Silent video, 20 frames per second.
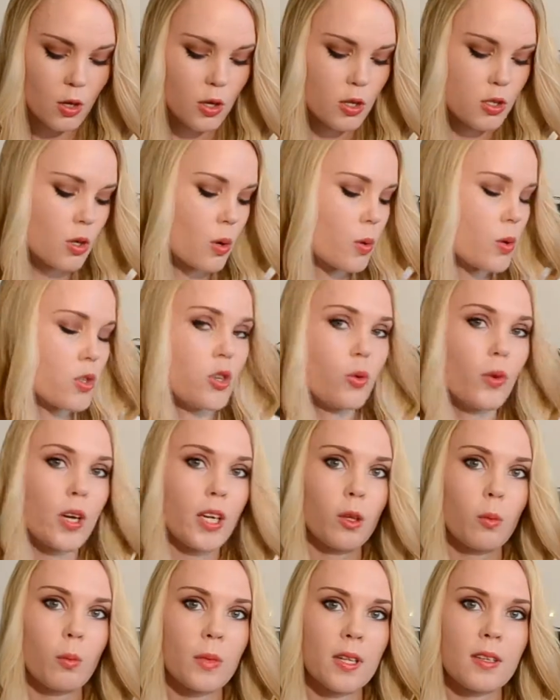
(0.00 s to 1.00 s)
So she
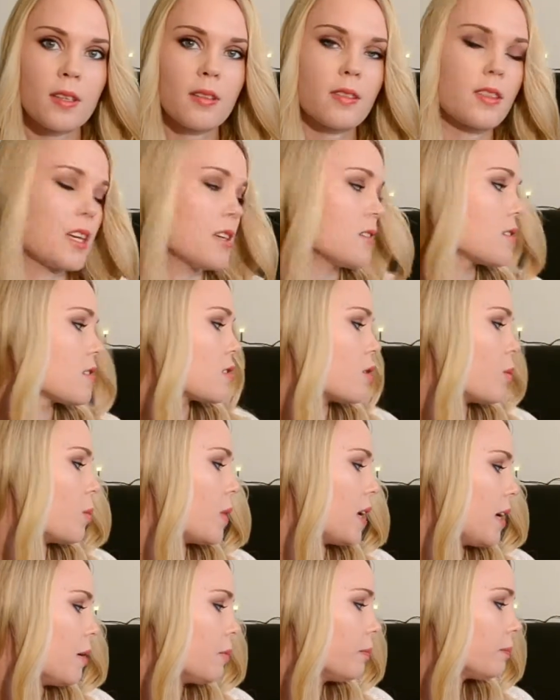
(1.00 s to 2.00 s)
recommended this to
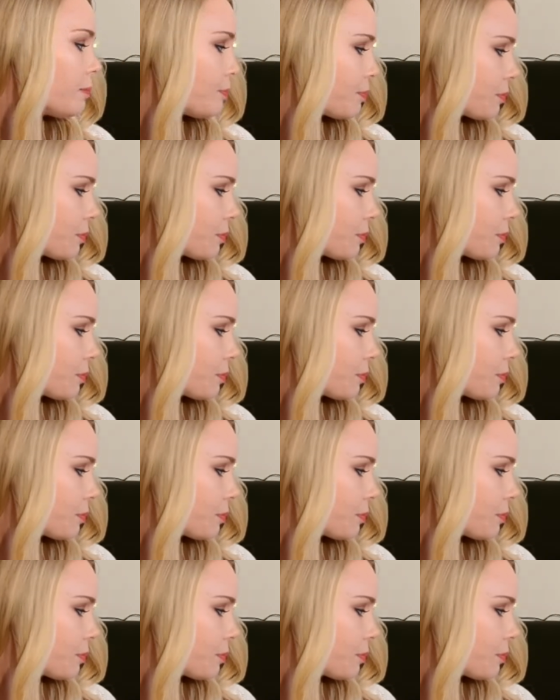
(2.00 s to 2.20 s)
me,